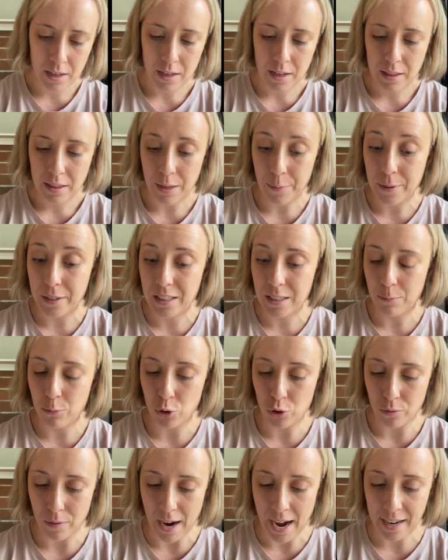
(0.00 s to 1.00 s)
Then we
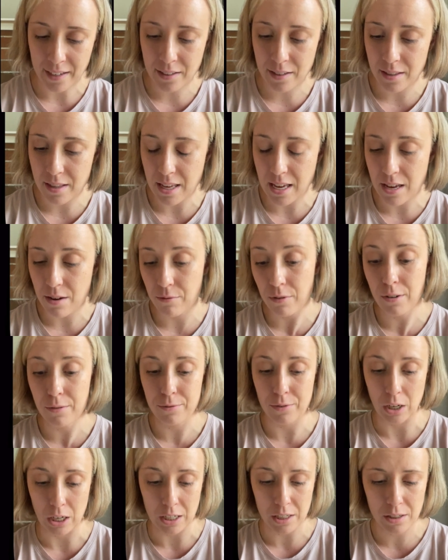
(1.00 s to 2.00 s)
subtract the
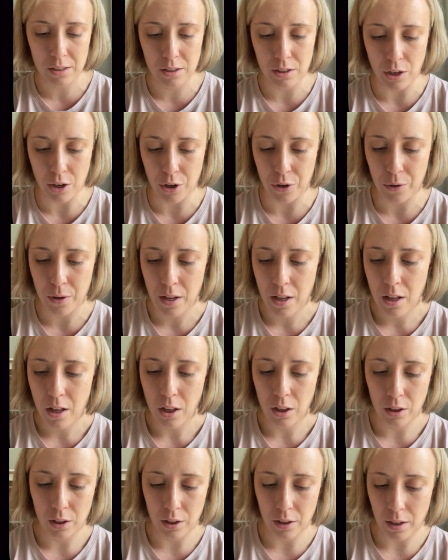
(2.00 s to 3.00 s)
reverse, so
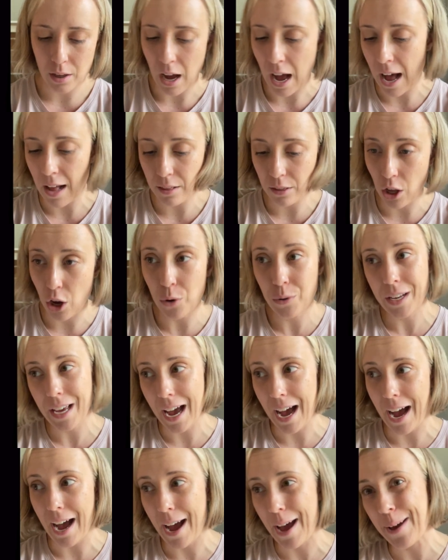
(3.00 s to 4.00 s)
low d
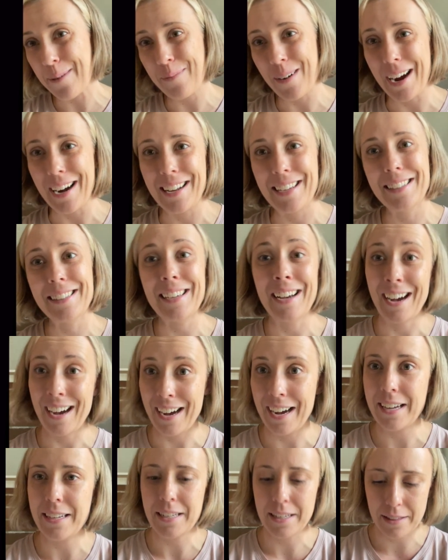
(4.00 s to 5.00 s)
high minus
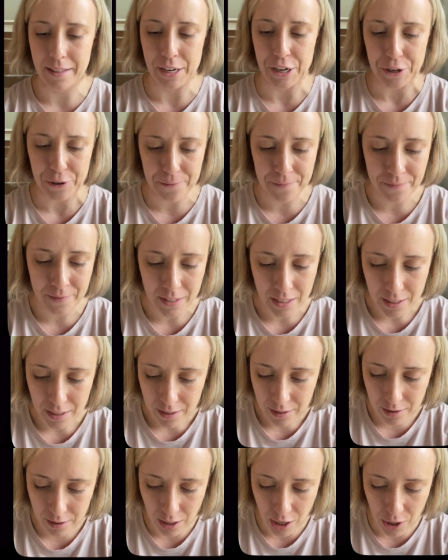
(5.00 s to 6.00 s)
high d low.
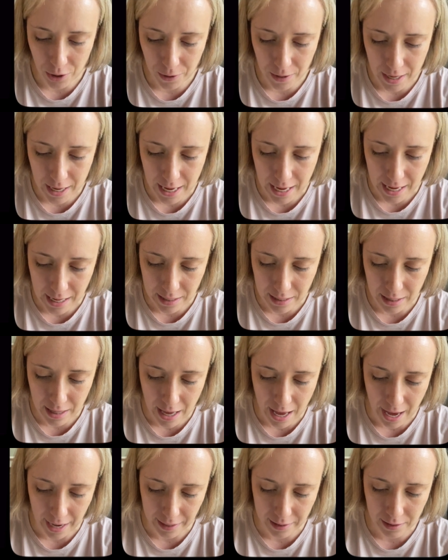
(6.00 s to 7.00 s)
So e to the
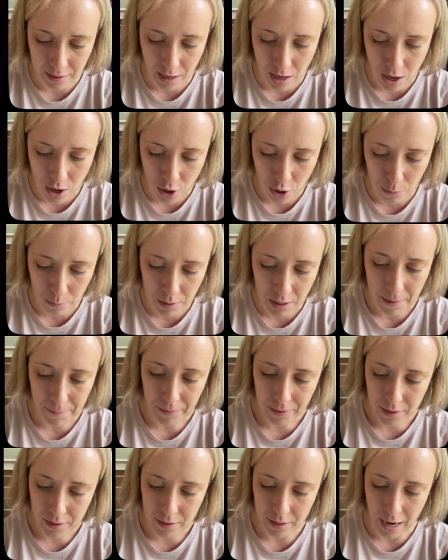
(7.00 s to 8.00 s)
x cubed
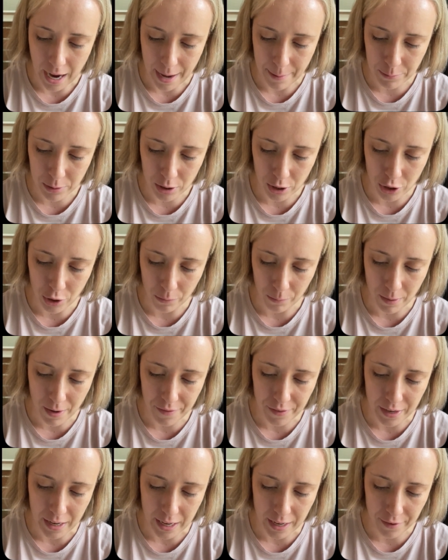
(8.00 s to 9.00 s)
times the
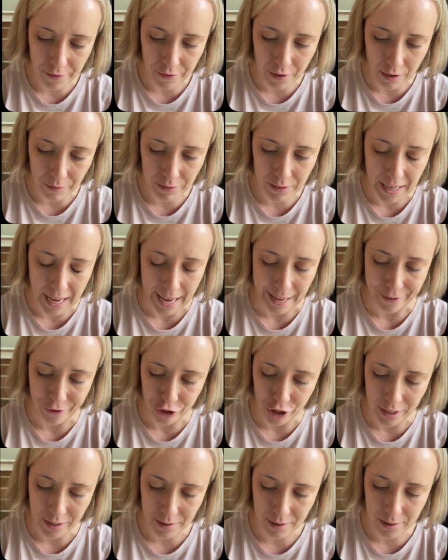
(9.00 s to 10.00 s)
derivative of
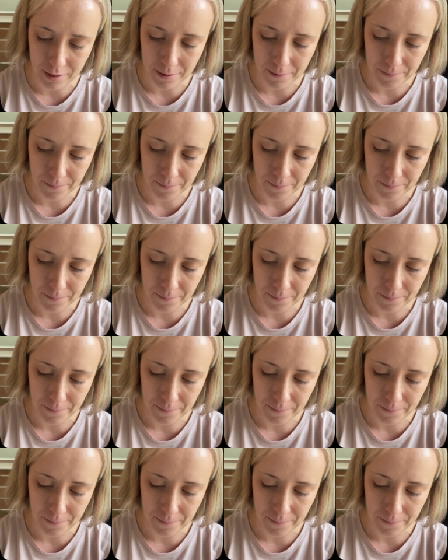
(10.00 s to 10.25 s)
tangent.